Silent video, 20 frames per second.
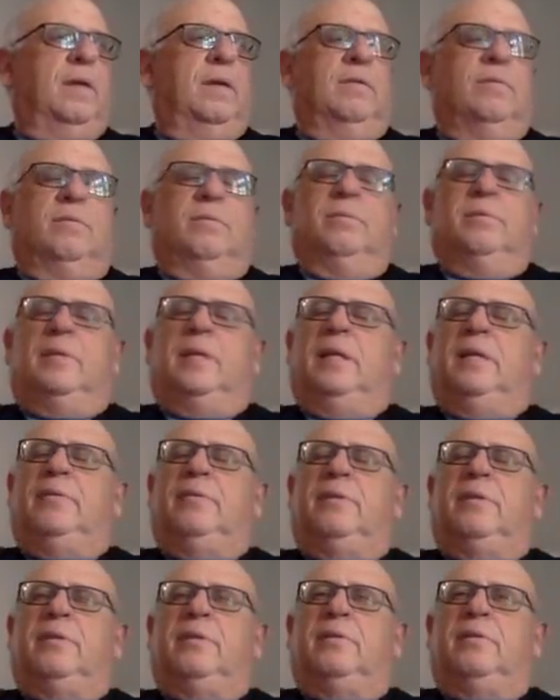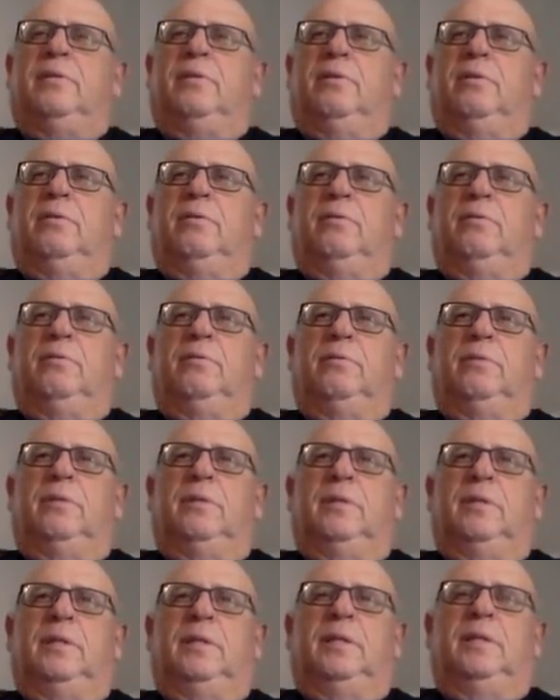from Sanskrit. So
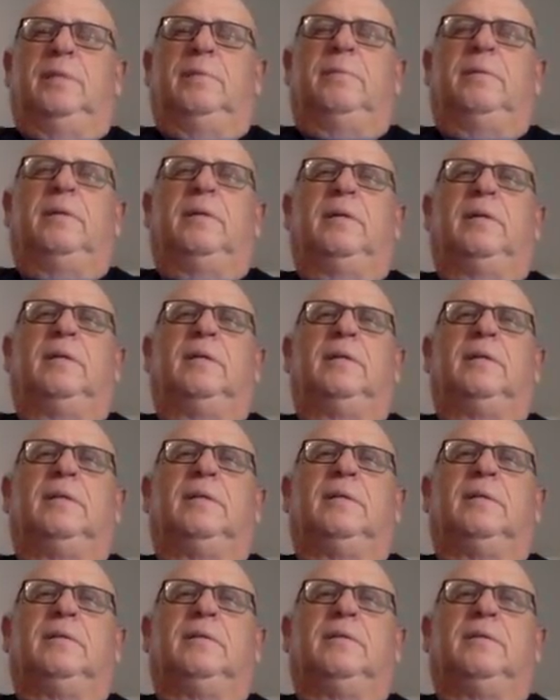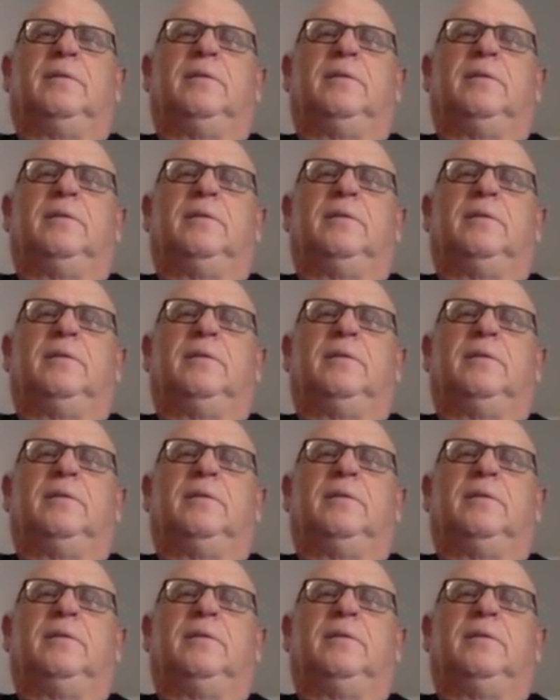niyama, so